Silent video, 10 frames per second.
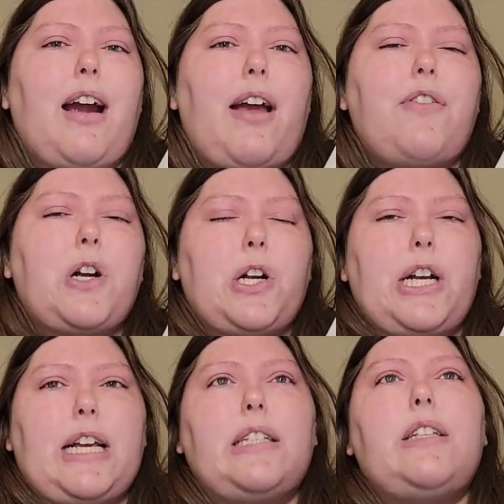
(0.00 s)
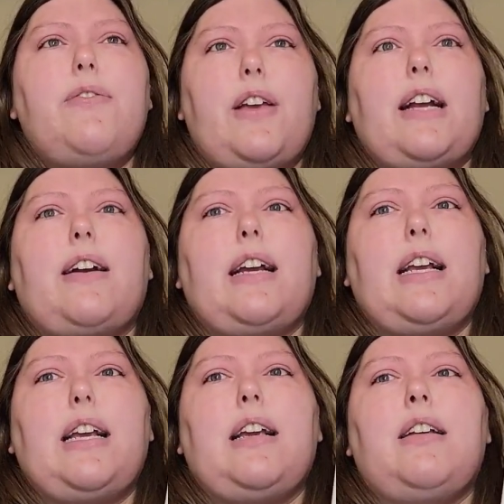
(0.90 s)
I've heard it's
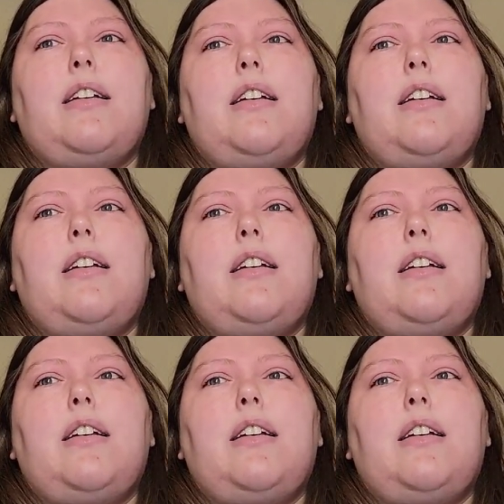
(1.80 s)
very